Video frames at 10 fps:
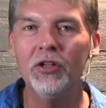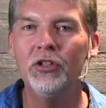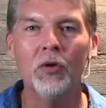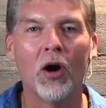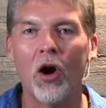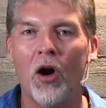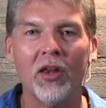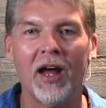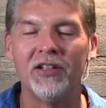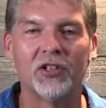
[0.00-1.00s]
to do our
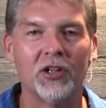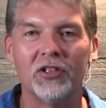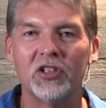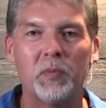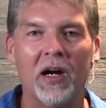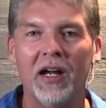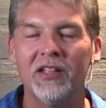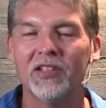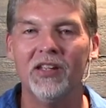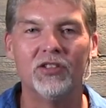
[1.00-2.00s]
online church
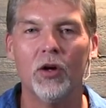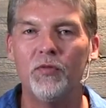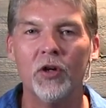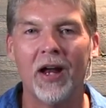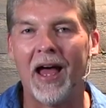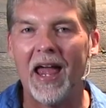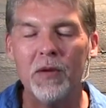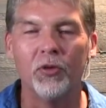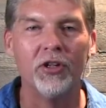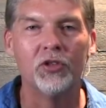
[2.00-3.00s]
experience. And so, if you're not
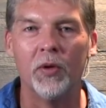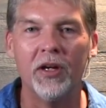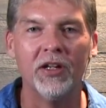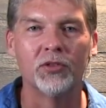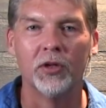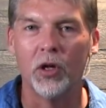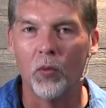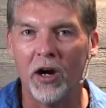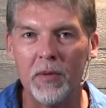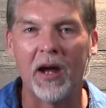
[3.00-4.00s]
able to join us or you're
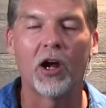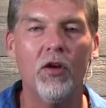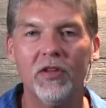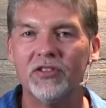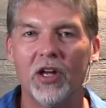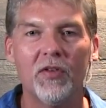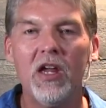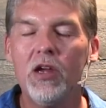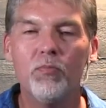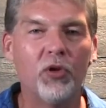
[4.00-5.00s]
worried about COVID and stuff,
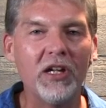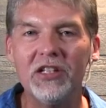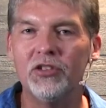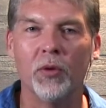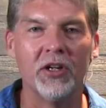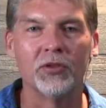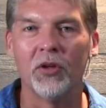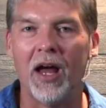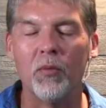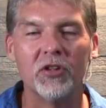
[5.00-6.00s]
please join us
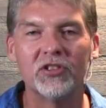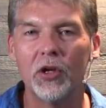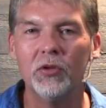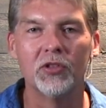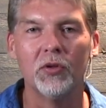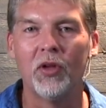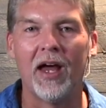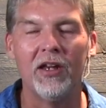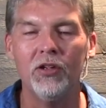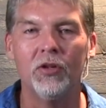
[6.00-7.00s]
online. We're so, so
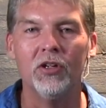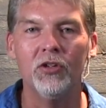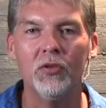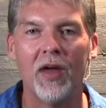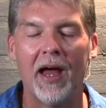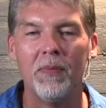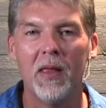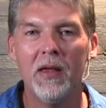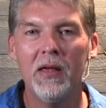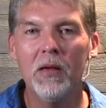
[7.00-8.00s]
glad that you can do that.
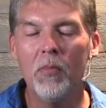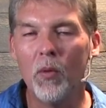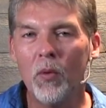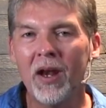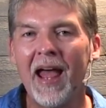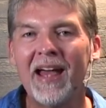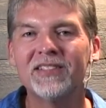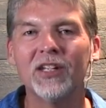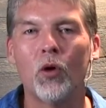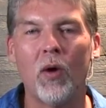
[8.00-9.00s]
But we want to
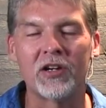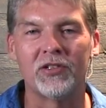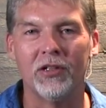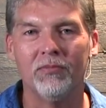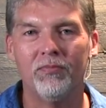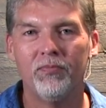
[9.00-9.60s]
ask the question